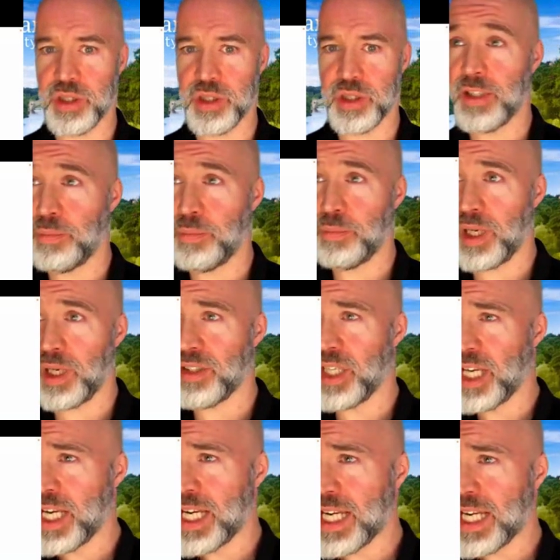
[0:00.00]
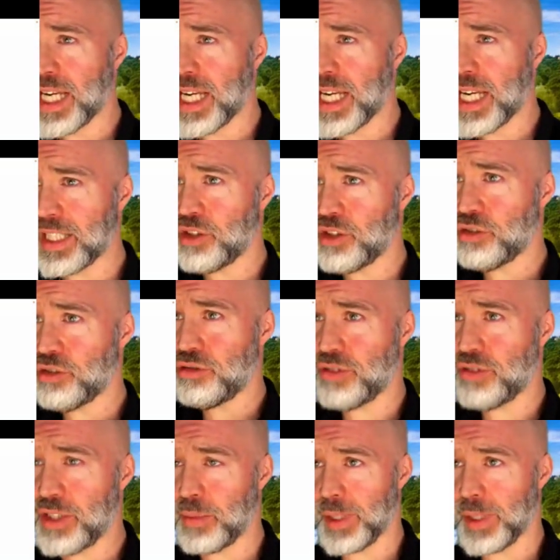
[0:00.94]
to give blood. It's
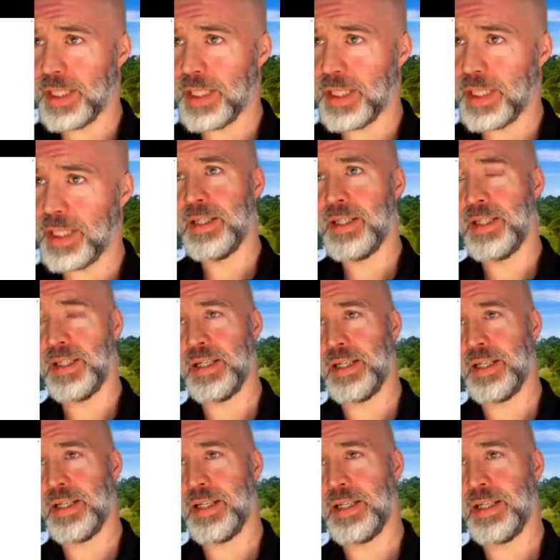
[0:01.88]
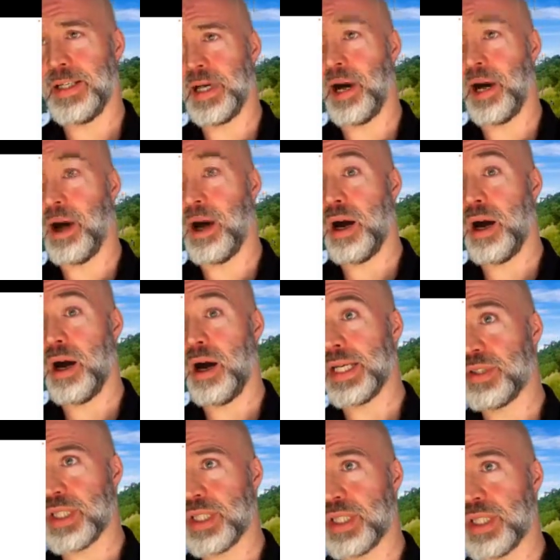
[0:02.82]
incredibly
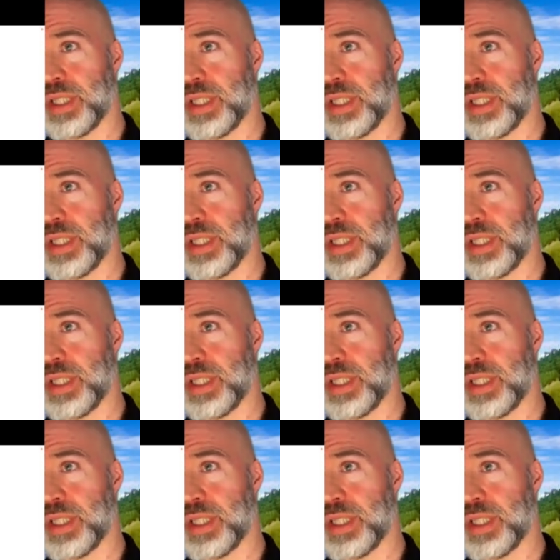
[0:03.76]
high in